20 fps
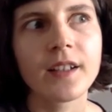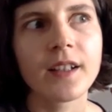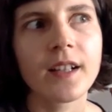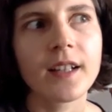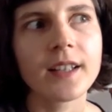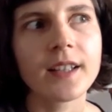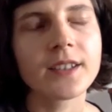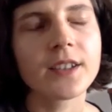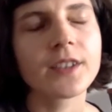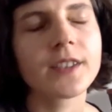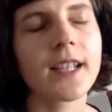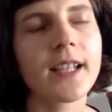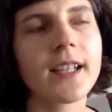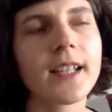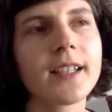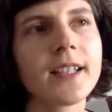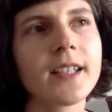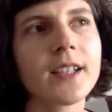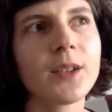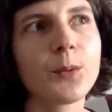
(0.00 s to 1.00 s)
a
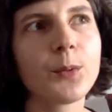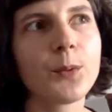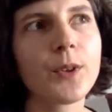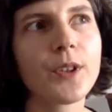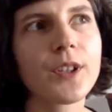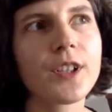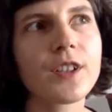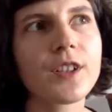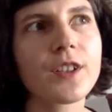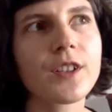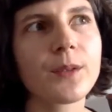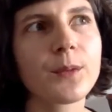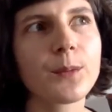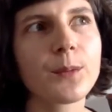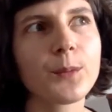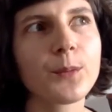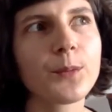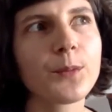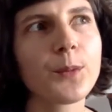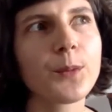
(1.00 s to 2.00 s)
society with
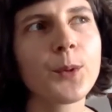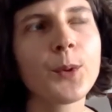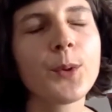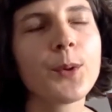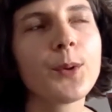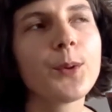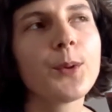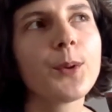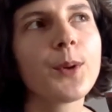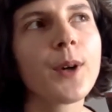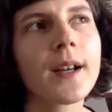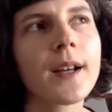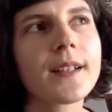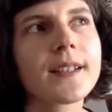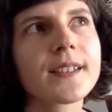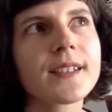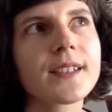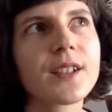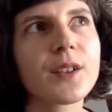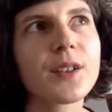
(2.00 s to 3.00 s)
who
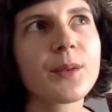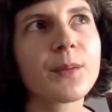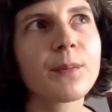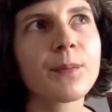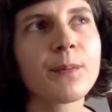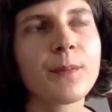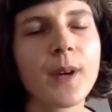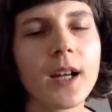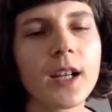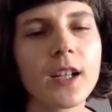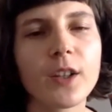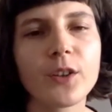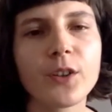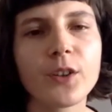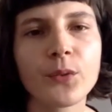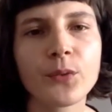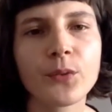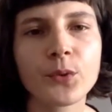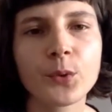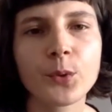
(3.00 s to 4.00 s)
has um, a lot
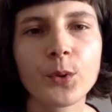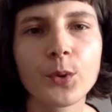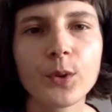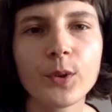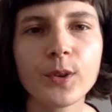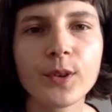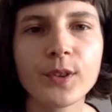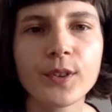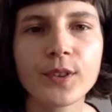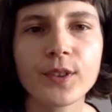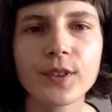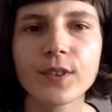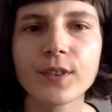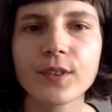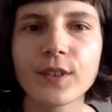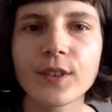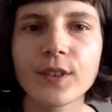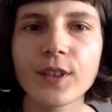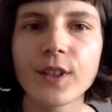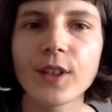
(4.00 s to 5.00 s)
of rules.
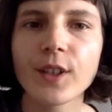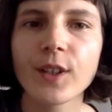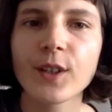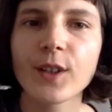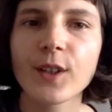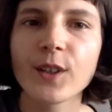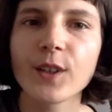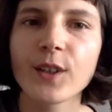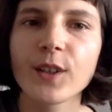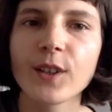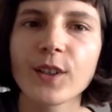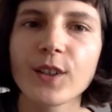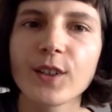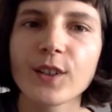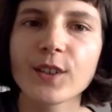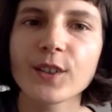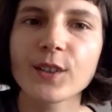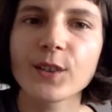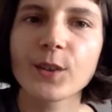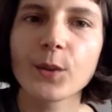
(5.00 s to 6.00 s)

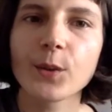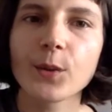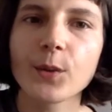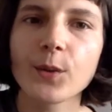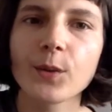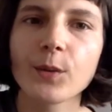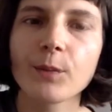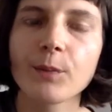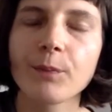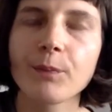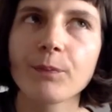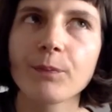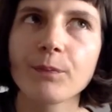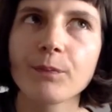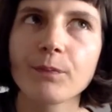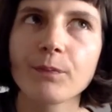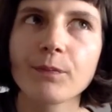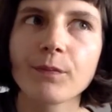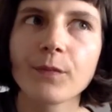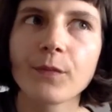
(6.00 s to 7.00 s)
So um,
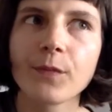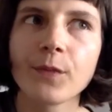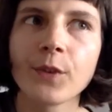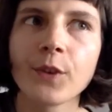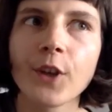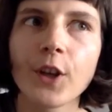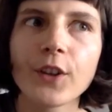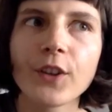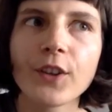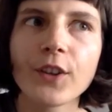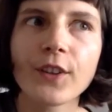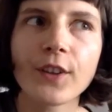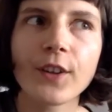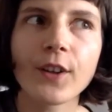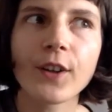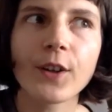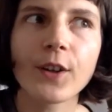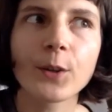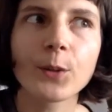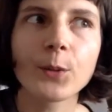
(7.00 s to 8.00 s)
not
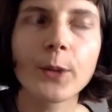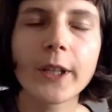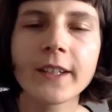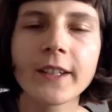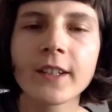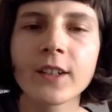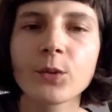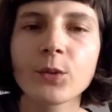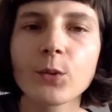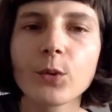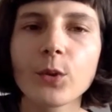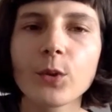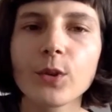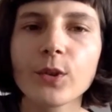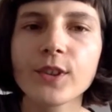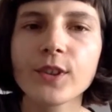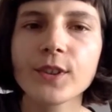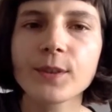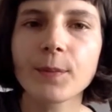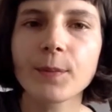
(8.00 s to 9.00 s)
uh, written
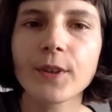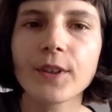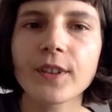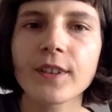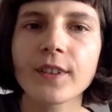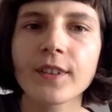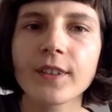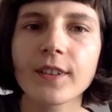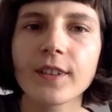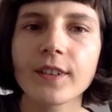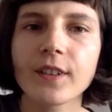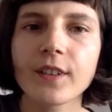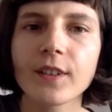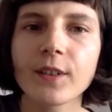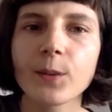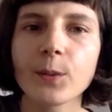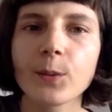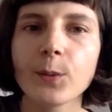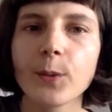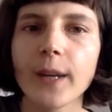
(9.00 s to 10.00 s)
rules, but
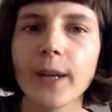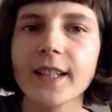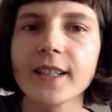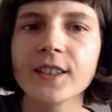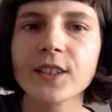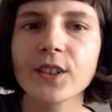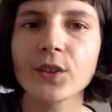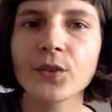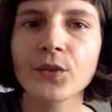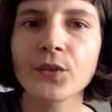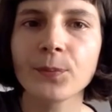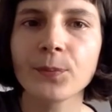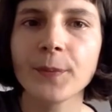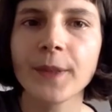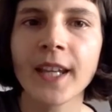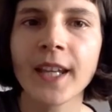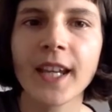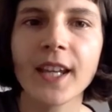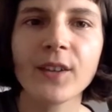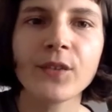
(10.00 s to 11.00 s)
the ways of
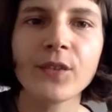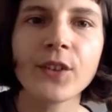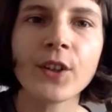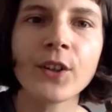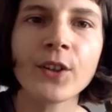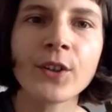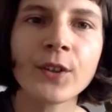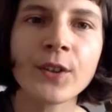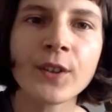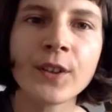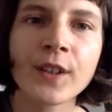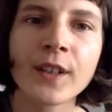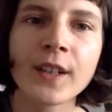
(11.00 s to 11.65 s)
behavior.